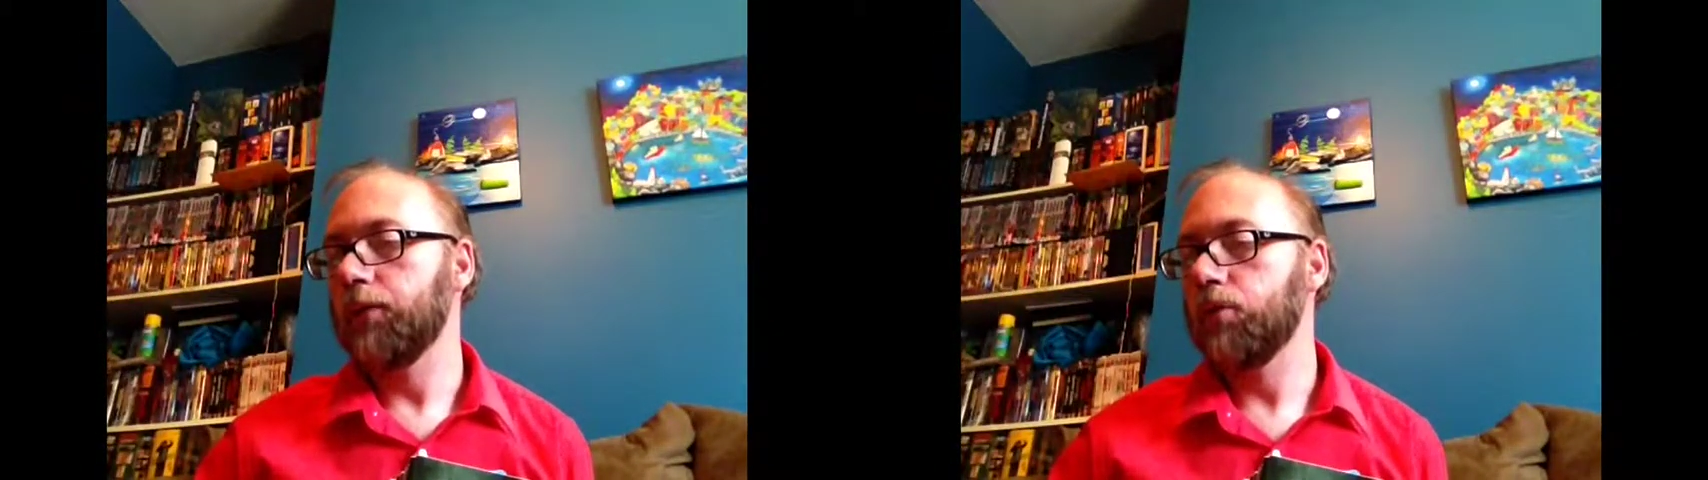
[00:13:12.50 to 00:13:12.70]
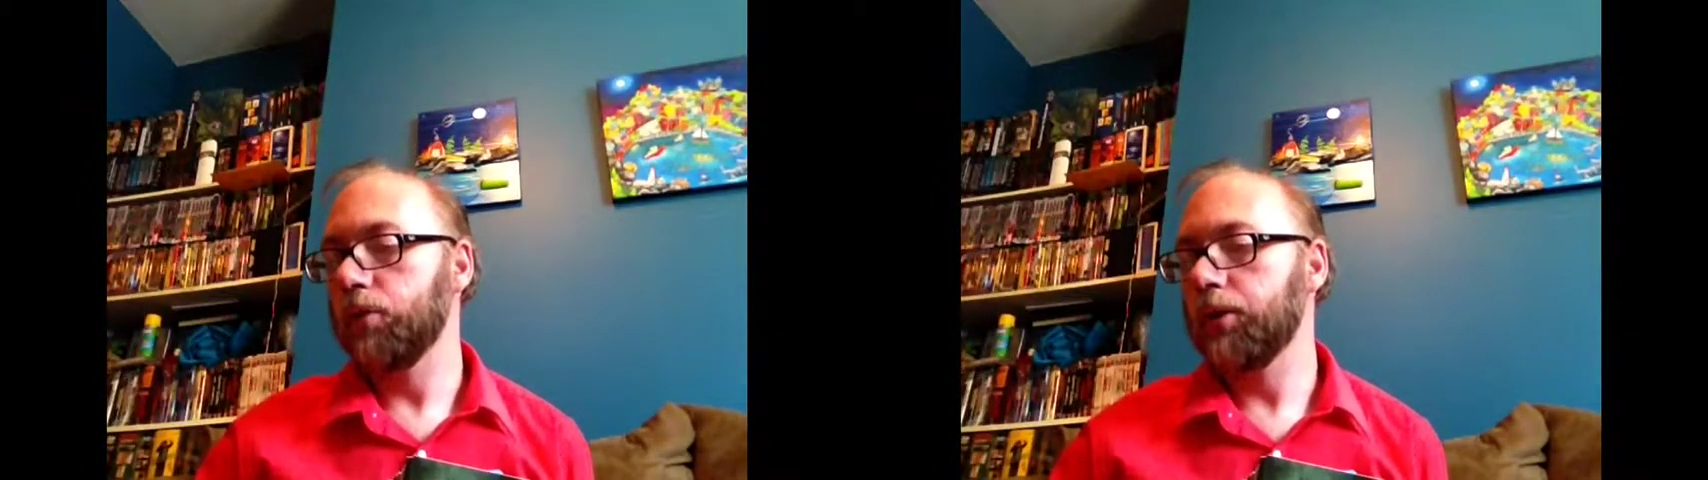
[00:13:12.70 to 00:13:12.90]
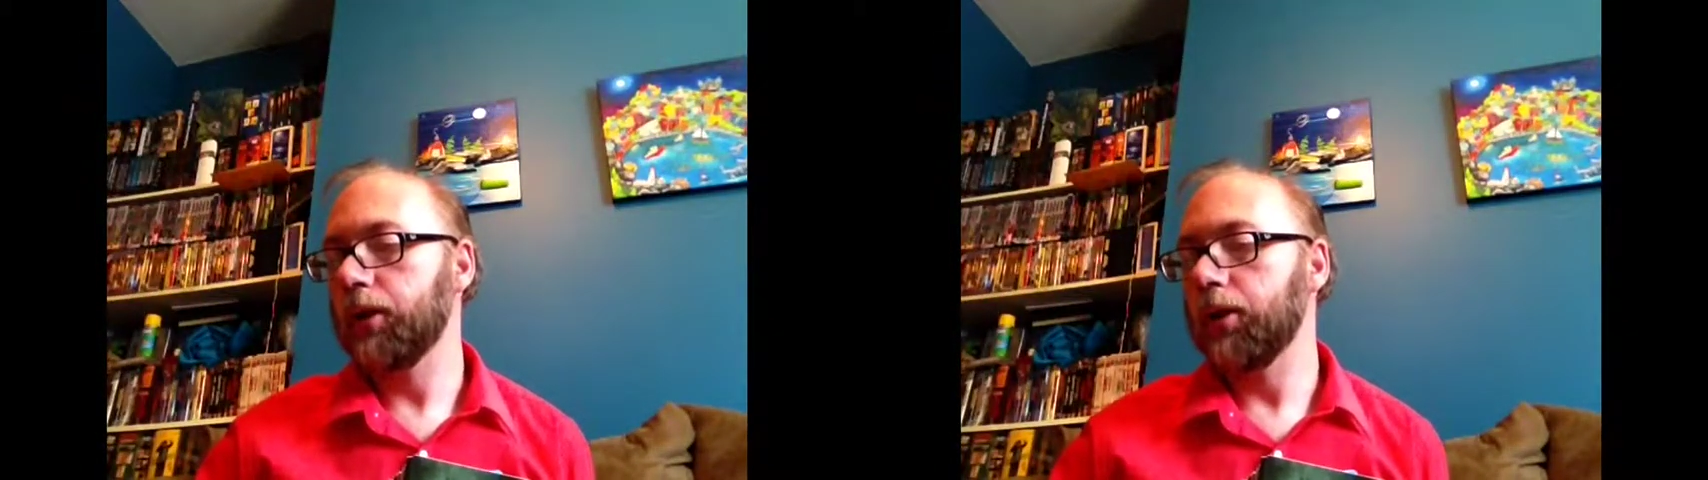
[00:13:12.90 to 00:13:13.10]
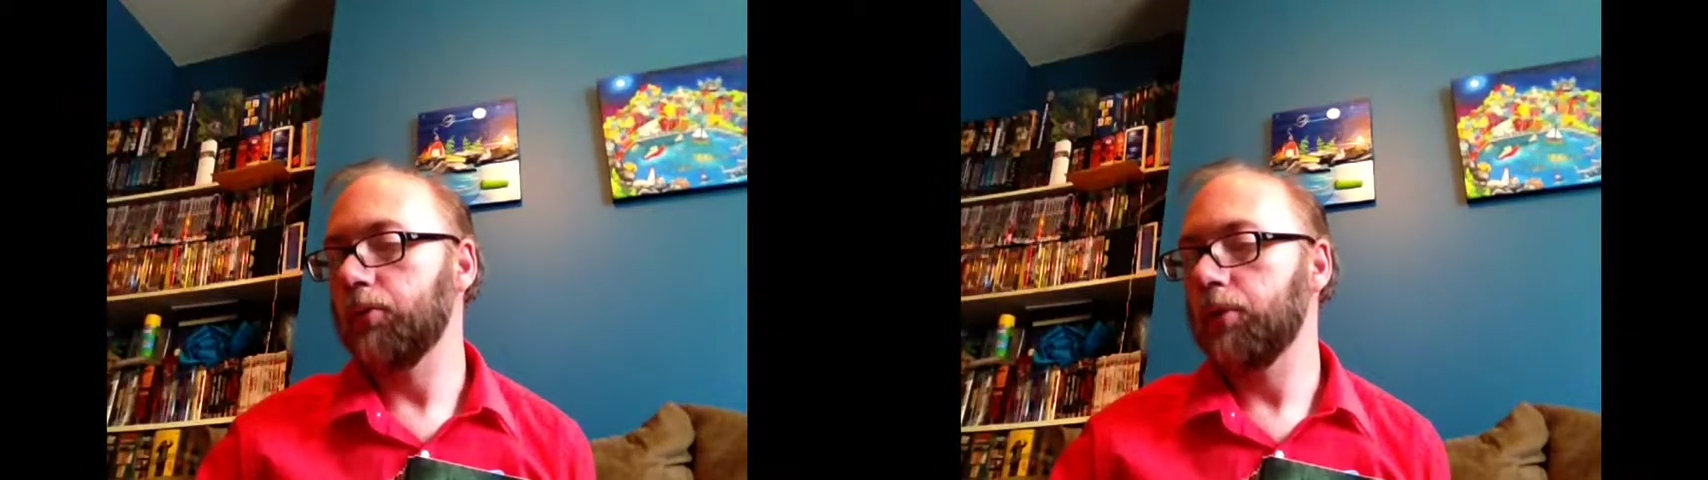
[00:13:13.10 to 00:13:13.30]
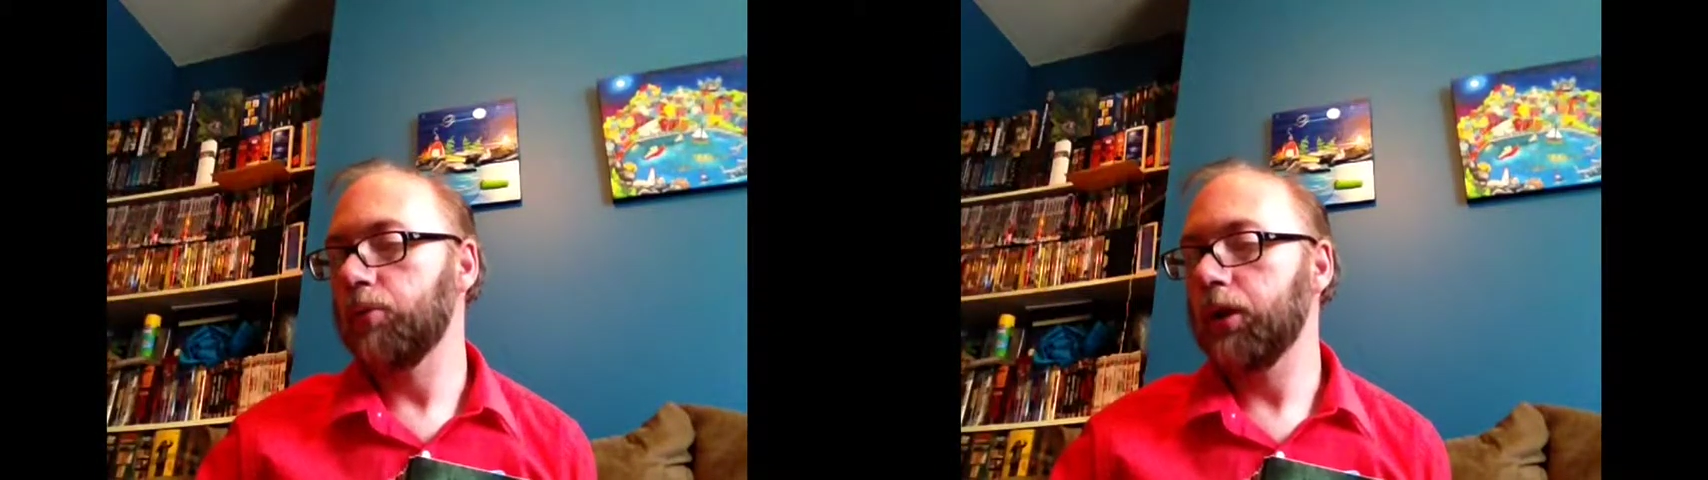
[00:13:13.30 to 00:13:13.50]
course, I got the
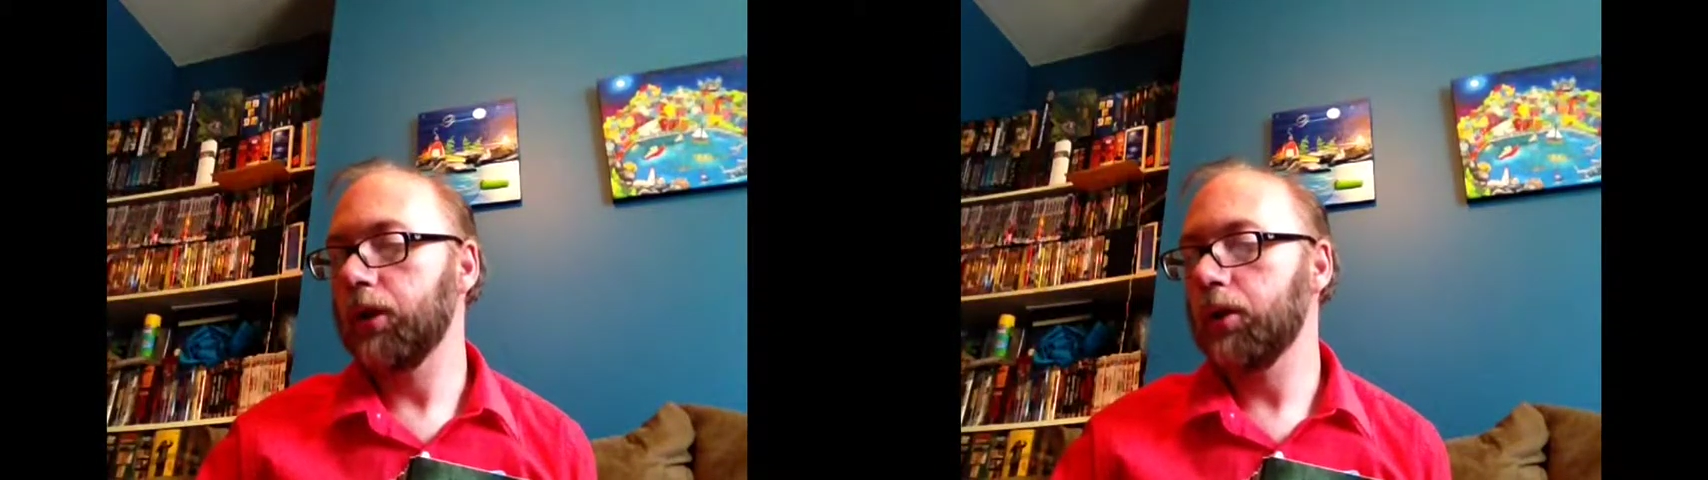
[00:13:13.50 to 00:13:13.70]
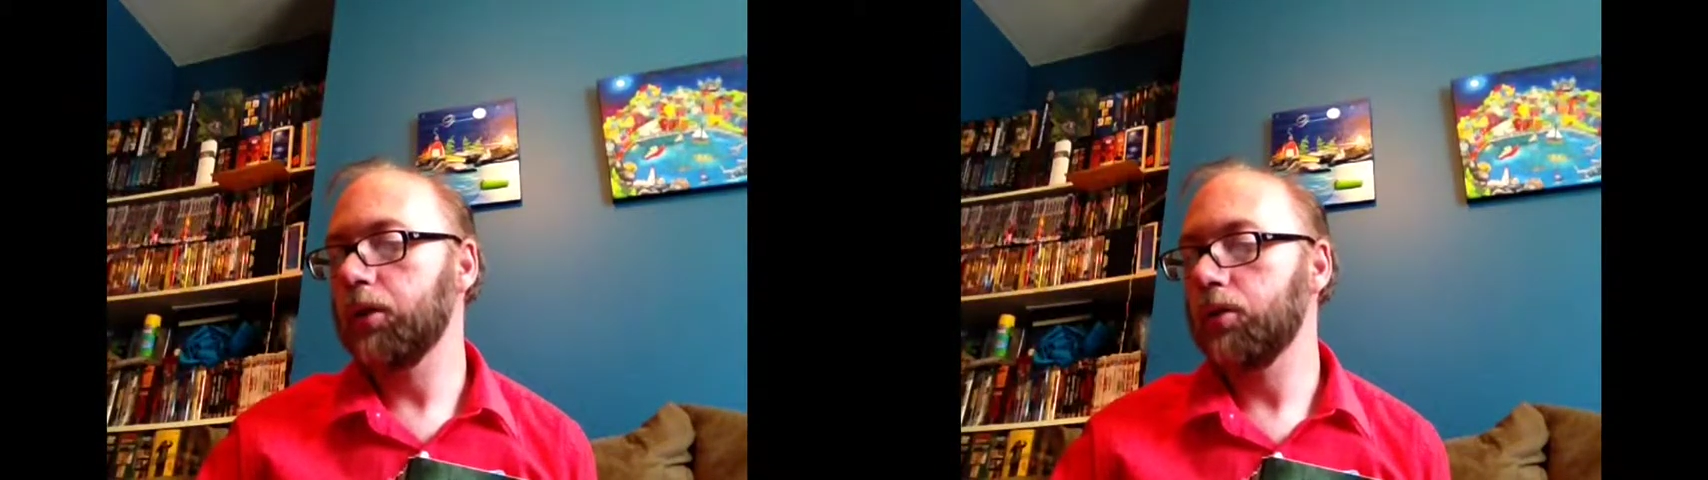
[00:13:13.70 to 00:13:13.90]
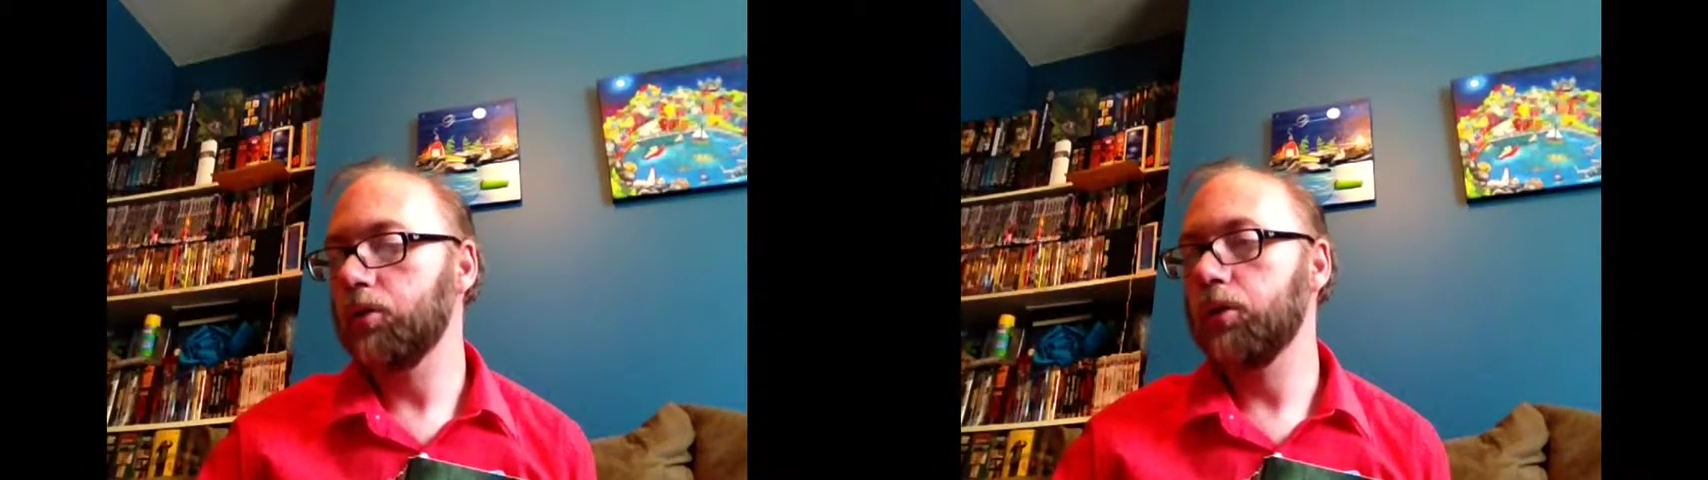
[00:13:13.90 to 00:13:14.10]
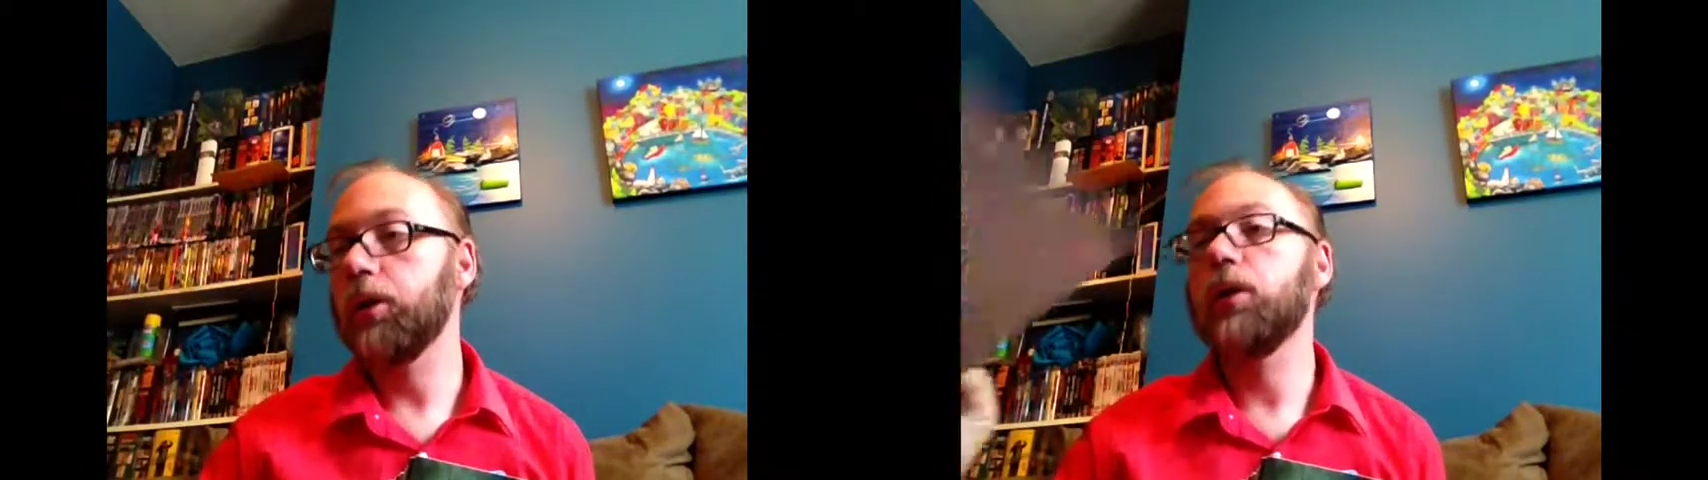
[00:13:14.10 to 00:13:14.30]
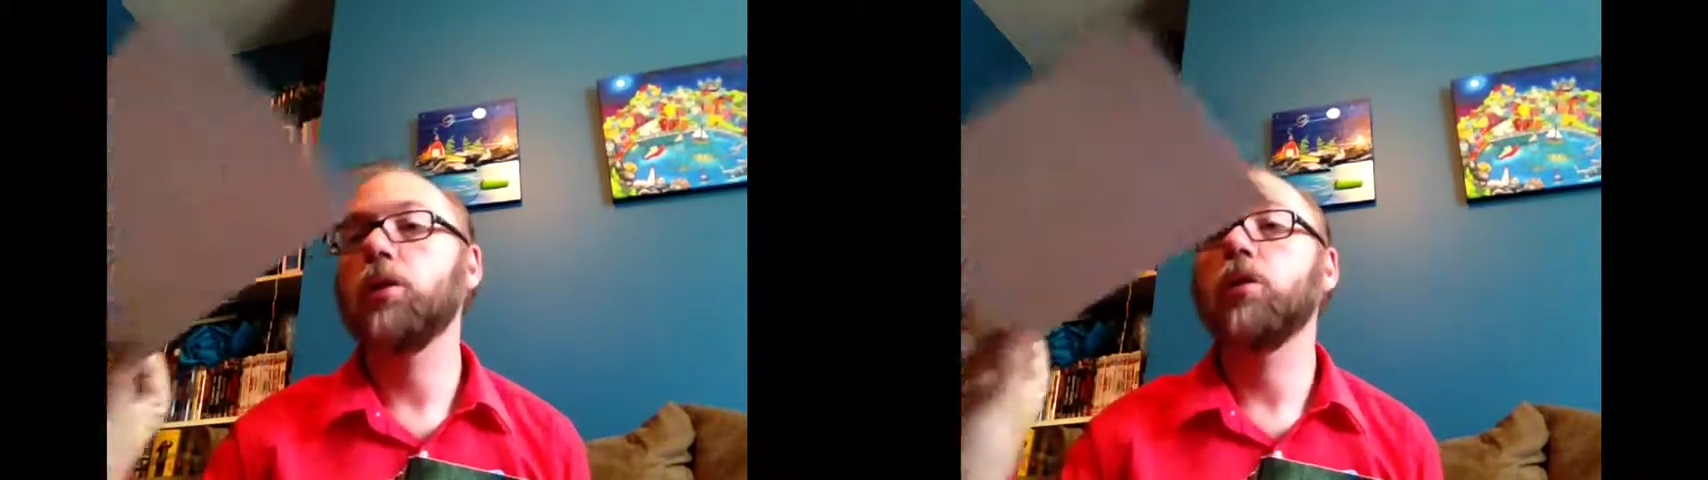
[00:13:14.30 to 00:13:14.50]
Red Riding trilogy here.